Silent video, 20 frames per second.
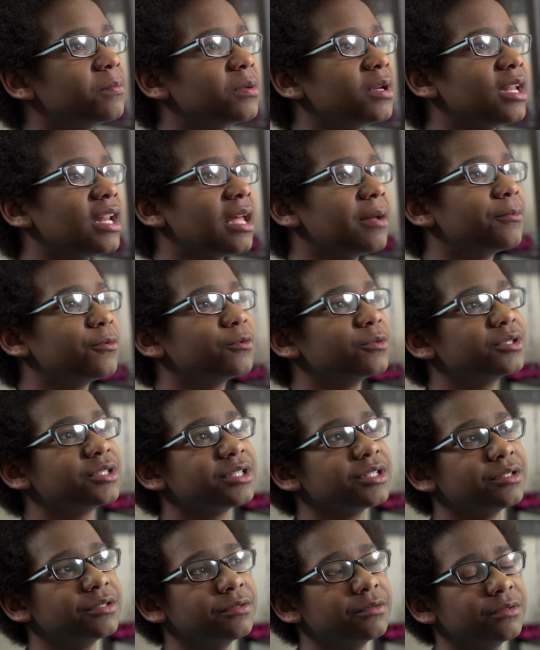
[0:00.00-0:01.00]
Being able
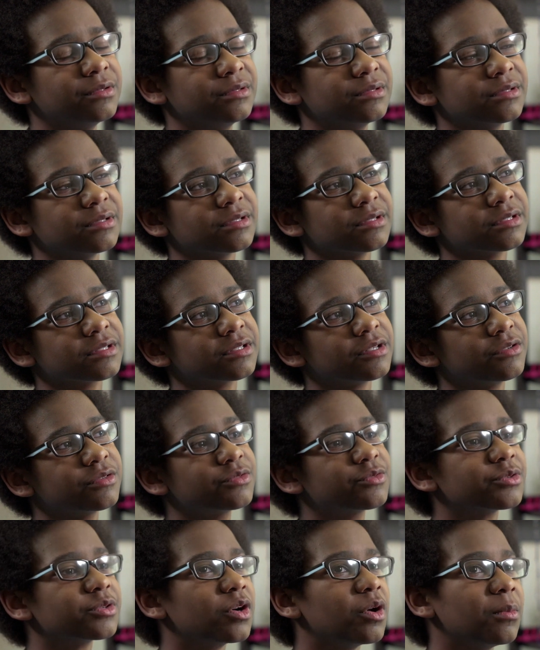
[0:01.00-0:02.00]
to
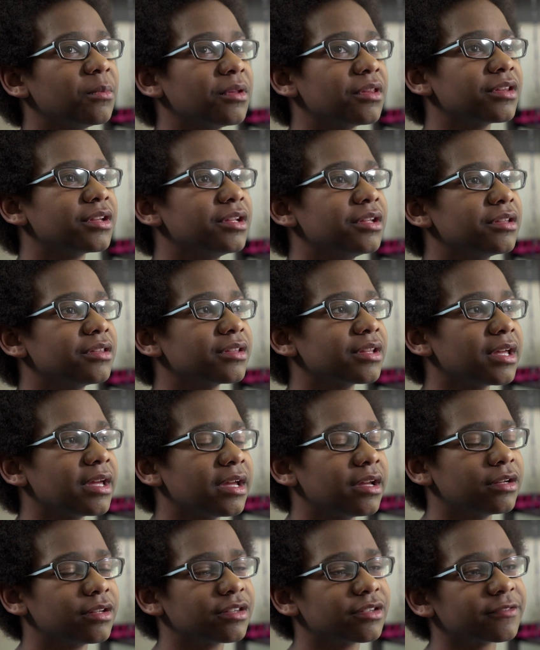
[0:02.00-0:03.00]
go through homelessness
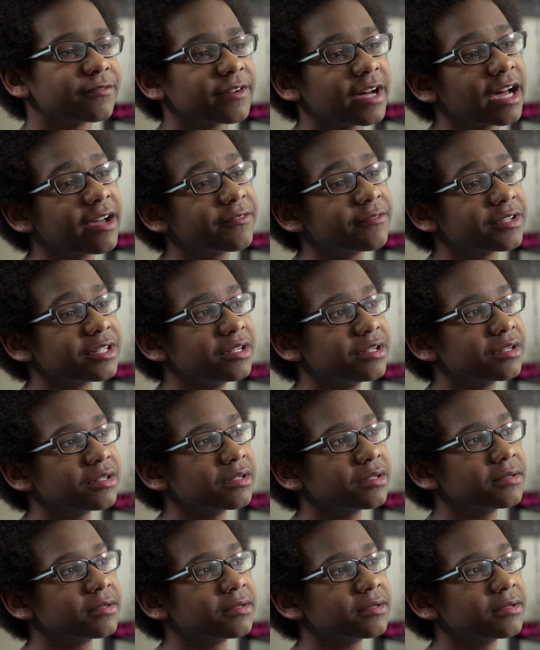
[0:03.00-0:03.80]
and survive it,